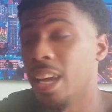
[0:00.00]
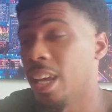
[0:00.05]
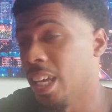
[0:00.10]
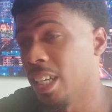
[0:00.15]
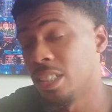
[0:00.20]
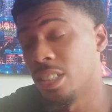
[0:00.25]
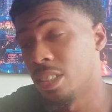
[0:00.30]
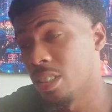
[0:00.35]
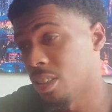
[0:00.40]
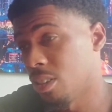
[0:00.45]

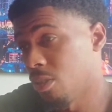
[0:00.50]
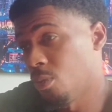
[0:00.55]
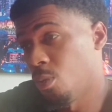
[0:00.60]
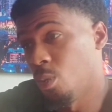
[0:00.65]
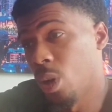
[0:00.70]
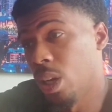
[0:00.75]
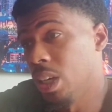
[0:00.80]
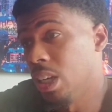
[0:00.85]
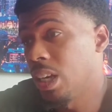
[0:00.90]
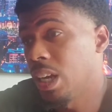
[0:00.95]
is
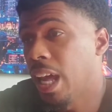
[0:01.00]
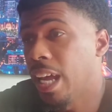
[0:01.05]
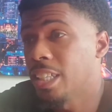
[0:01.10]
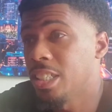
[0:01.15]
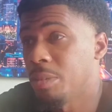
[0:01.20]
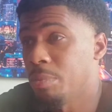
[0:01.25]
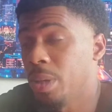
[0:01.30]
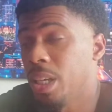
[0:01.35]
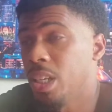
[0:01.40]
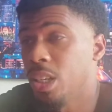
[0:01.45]
what looked
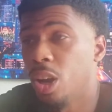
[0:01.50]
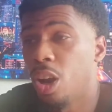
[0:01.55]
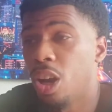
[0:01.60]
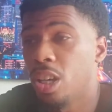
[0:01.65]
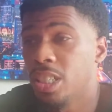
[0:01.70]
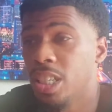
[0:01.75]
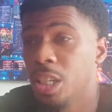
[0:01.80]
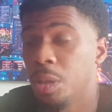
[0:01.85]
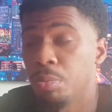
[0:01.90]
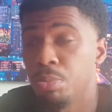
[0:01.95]
like to me
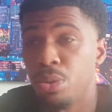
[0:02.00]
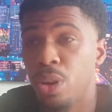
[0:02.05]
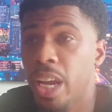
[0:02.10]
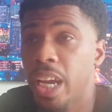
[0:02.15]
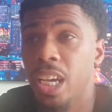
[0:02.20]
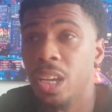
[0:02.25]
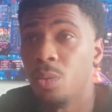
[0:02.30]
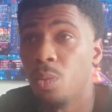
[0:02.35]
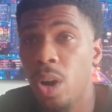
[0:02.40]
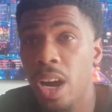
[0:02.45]
largely
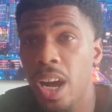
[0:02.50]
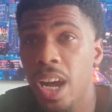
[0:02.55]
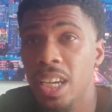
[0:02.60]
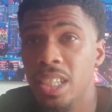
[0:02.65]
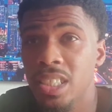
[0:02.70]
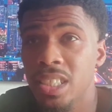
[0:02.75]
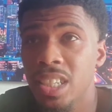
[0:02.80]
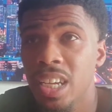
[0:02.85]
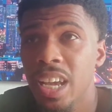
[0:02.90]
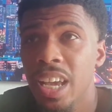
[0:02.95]

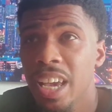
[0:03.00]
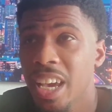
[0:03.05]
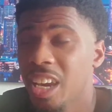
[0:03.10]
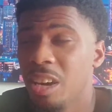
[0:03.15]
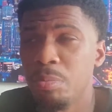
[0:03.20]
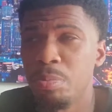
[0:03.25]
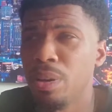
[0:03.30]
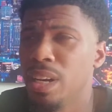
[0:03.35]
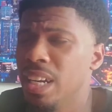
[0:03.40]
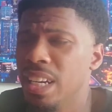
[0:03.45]
brainwashed
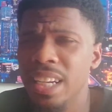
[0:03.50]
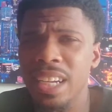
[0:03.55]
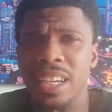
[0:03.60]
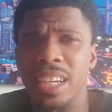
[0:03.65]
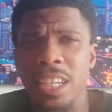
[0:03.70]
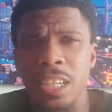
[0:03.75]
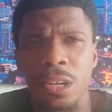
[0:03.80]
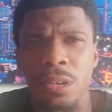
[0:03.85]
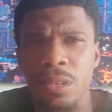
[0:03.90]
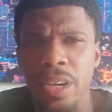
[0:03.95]
and
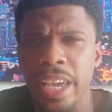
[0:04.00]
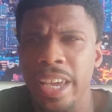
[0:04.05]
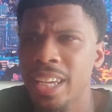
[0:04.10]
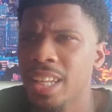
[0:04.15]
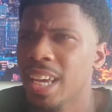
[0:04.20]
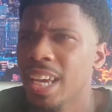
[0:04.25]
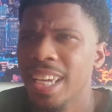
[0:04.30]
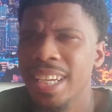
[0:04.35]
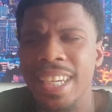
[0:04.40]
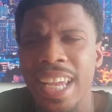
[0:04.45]
politically
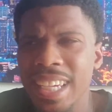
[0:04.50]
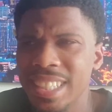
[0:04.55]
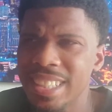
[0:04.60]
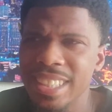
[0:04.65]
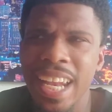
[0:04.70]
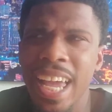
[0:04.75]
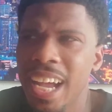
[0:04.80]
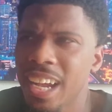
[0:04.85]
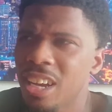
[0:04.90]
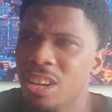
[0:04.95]
correct.
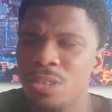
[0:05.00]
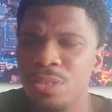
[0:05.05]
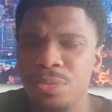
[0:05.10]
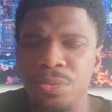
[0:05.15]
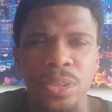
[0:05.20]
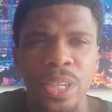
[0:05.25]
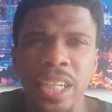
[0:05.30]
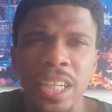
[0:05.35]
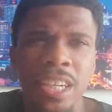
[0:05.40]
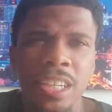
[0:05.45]
That's not gonna
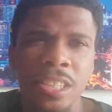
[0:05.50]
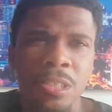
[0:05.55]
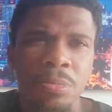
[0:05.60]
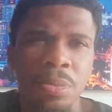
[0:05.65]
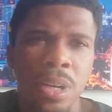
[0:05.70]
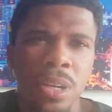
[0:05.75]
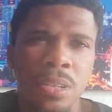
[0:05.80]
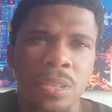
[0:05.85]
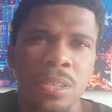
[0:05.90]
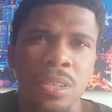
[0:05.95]
free us,
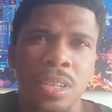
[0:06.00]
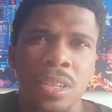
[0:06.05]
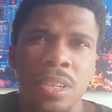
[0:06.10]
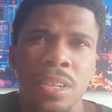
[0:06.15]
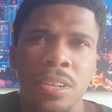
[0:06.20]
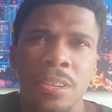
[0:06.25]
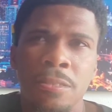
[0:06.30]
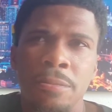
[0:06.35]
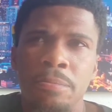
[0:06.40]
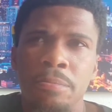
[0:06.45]
bro.
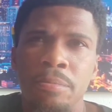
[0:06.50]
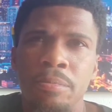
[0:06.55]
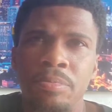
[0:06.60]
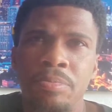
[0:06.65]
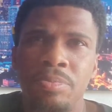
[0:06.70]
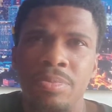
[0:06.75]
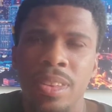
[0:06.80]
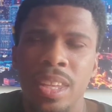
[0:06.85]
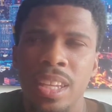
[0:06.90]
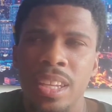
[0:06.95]

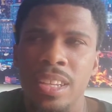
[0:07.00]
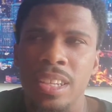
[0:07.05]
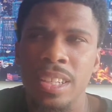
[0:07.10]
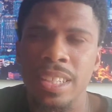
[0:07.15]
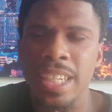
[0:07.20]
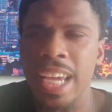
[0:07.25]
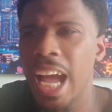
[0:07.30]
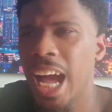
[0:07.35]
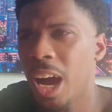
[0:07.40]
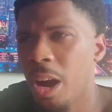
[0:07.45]

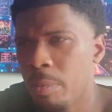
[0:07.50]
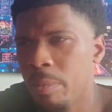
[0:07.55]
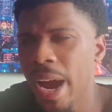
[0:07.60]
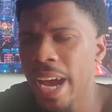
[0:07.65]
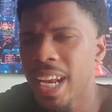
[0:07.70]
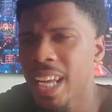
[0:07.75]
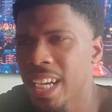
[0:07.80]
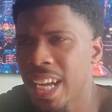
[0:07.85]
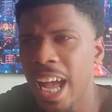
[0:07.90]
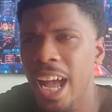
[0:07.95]
Y'all
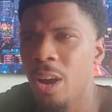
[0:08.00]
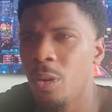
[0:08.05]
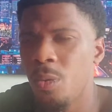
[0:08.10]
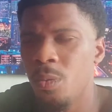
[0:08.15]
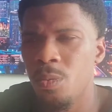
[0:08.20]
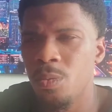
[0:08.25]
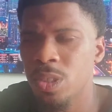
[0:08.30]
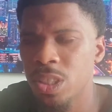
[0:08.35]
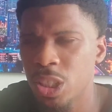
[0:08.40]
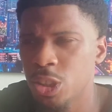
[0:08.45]
might have
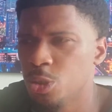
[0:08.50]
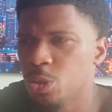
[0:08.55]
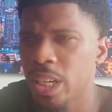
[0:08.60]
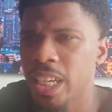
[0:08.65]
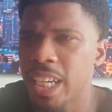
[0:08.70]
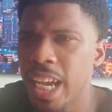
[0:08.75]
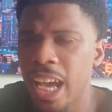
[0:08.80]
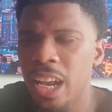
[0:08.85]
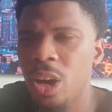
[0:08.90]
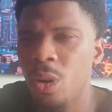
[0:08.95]
got to
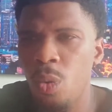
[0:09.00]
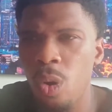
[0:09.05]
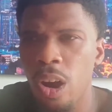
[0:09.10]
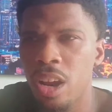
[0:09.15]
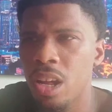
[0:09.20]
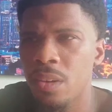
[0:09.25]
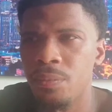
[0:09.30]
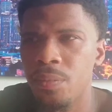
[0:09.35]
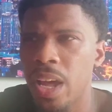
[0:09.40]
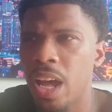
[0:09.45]
drink out of
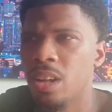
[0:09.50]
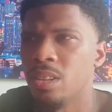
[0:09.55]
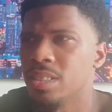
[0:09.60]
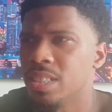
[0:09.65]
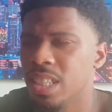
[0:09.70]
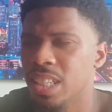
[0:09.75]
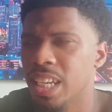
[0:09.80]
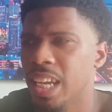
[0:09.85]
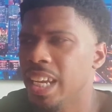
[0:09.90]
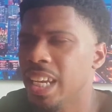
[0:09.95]
water
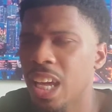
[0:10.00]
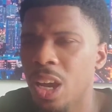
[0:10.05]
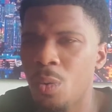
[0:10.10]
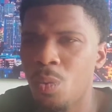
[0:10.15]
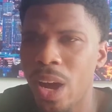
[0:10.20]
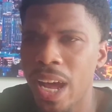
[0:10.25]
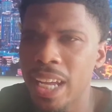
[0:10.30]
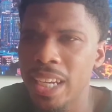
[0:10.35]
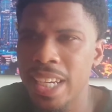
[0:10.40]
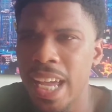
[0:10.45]
fountains and eat
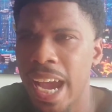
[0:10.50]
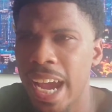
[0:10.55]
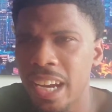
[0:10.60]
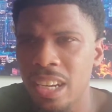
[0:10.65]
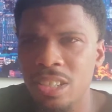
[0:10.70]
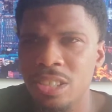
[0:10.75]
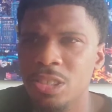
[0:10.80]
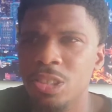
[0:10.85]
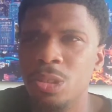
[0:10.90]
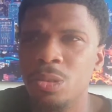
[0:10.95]
at white
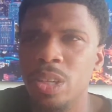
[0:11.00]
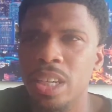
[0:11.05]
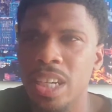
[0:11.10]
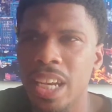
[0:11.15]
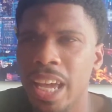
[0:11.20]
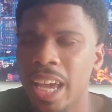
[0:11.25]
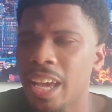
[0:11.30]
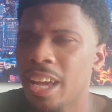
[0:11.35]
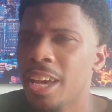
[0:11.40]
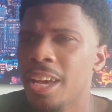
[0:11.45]
diners doing
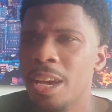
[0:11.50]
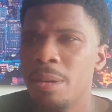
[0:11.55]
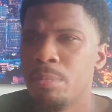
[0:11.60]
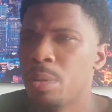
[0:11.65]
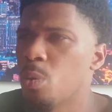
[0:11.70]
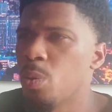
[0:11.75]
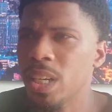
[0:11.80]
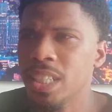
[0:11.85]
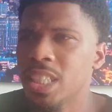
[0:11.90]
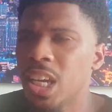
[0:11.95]
that,
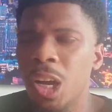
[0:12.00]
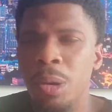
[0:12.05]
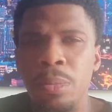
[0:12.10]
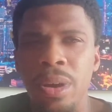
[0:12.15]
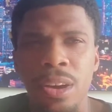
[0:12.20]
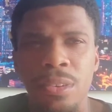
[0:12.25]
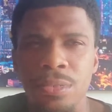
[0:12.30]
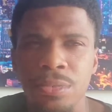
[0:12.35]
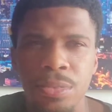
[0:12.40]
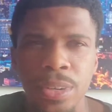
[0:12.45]
but we talking
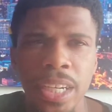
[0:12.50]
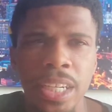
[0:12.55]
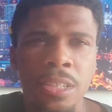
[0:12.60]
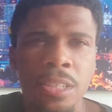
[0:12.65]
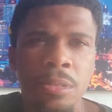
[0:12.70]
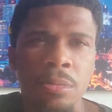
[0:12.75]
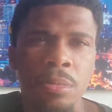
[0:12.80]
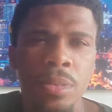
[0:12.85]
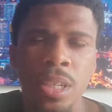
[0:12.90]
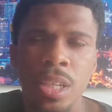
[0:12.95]
about
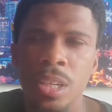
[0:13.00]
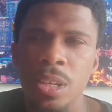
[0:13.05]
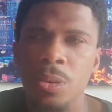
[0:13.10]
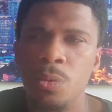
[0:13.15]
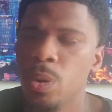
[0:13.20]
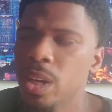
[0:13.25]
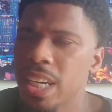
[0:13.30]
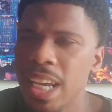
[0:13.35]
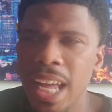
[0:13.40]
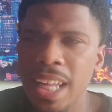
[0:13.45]
freedom.
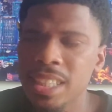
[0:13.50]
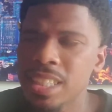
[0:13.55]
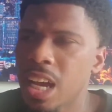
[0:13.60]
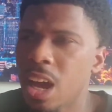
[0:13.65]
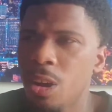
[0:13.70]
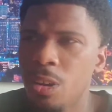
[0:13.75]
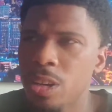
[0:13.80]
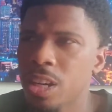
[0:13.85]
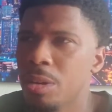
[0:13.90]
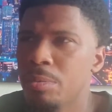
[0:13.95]
We not
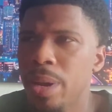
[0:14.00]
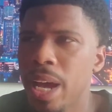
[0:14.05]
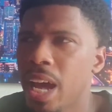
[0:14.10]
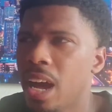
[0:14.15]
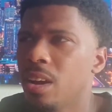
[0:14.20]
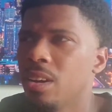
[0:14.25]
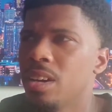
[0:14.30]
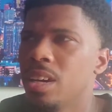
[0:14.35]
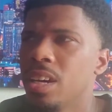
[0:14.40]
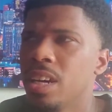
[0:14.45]
talking
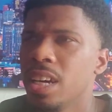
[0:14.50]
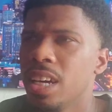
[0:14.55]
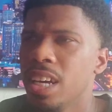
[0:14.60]
about